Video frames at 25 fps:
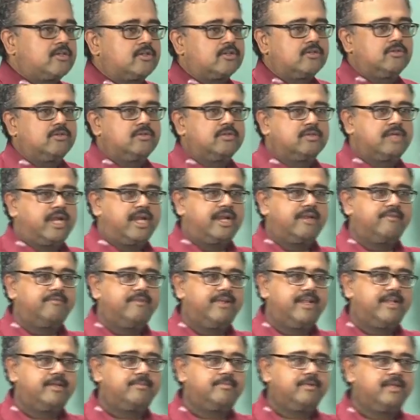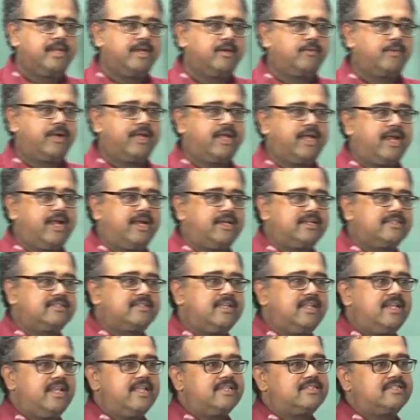true random variable, and y hat
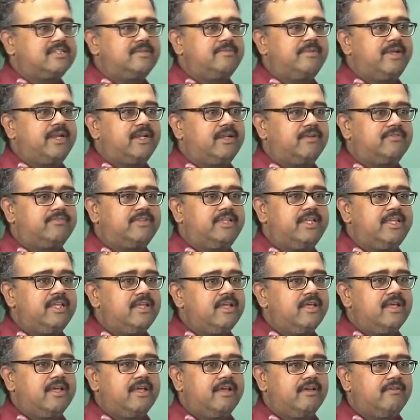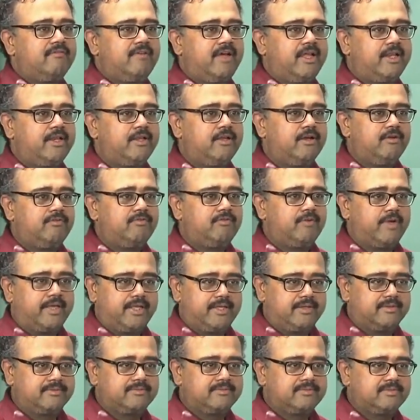is an estimate of the value of
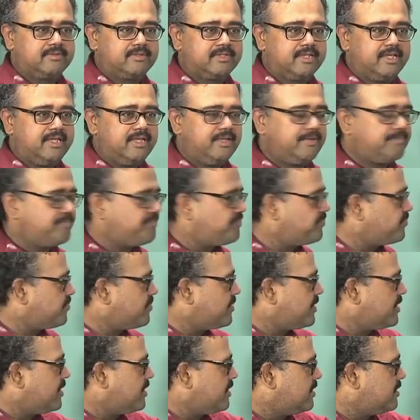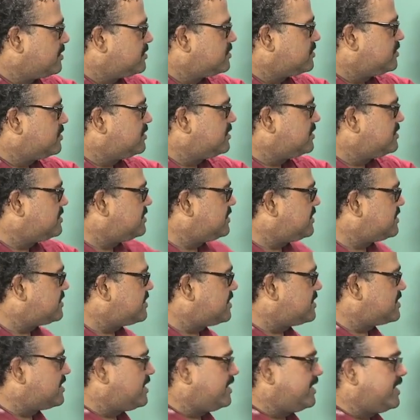y, okay. So this is
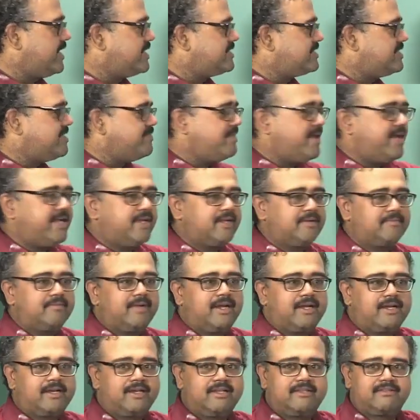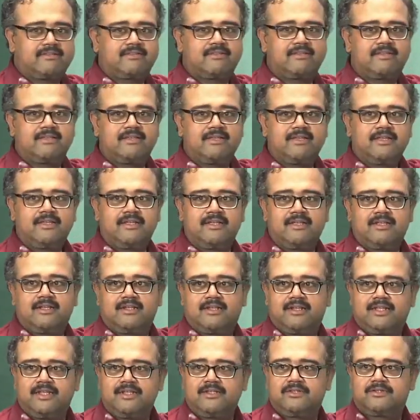essentially the estimator matrix,
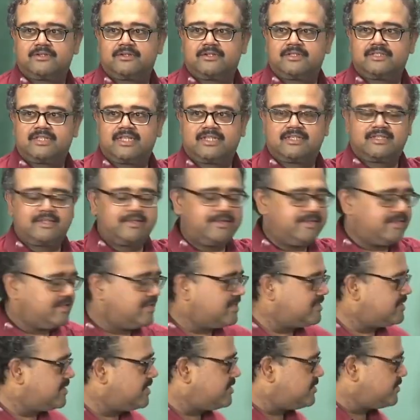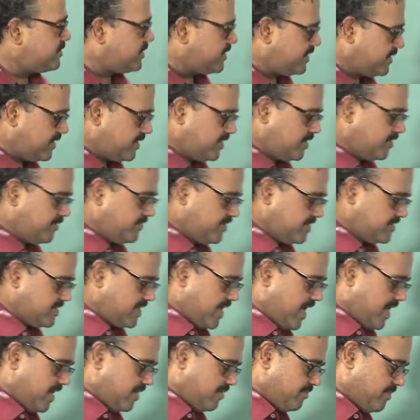right. So in that sense you can think of it as
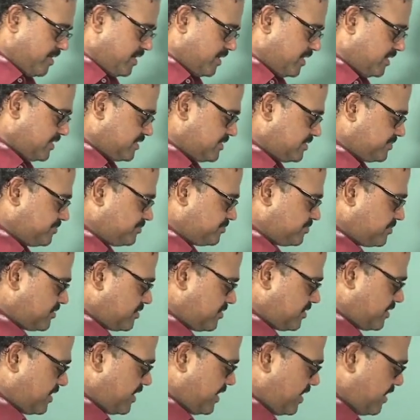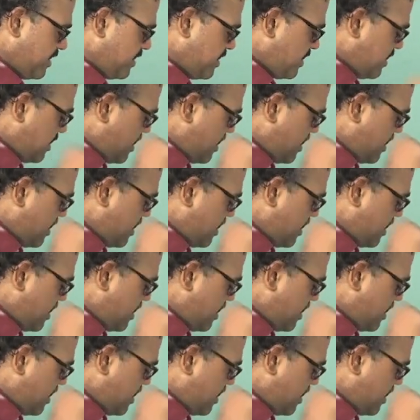a hat matrix, okay.